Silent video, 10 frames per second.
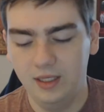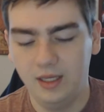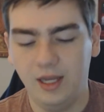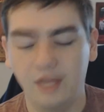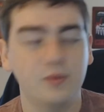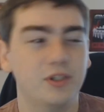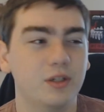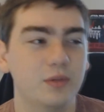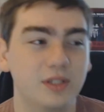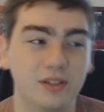I just wanted to go
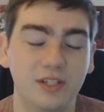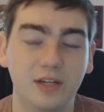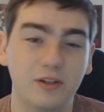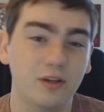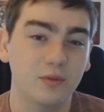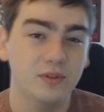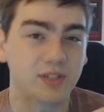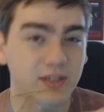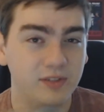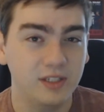with the standard Gunnar ones that
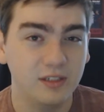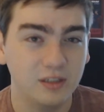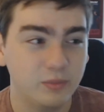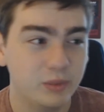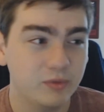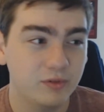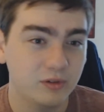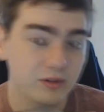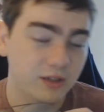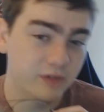I've seen on people
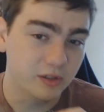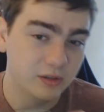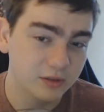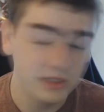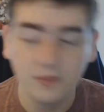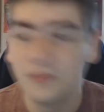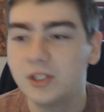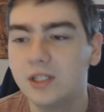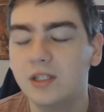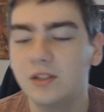for a very long time.
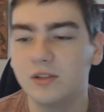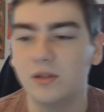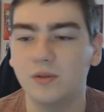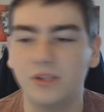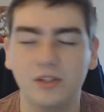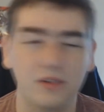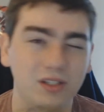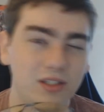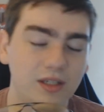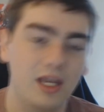So these are
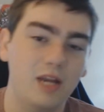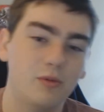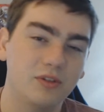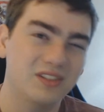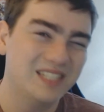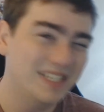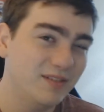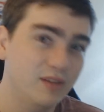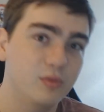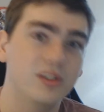the amber
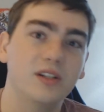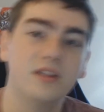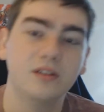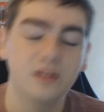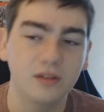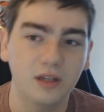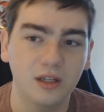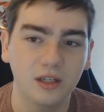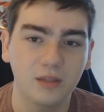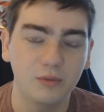65%
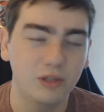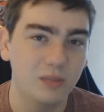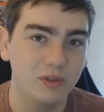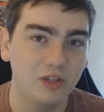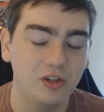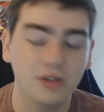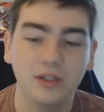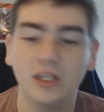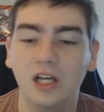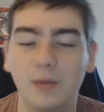blue light protection.
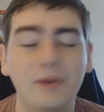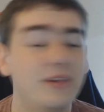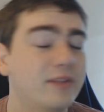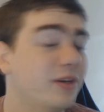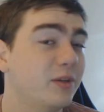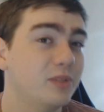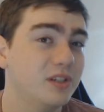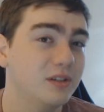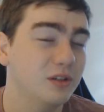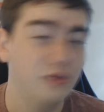Apparently they have
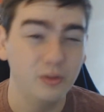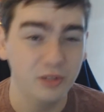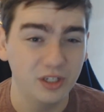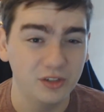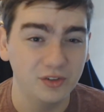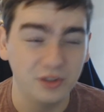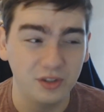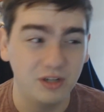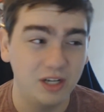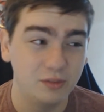100% UV protection, so these
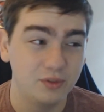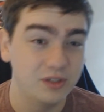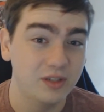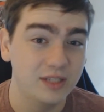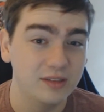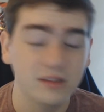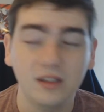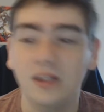are actual sunglasses.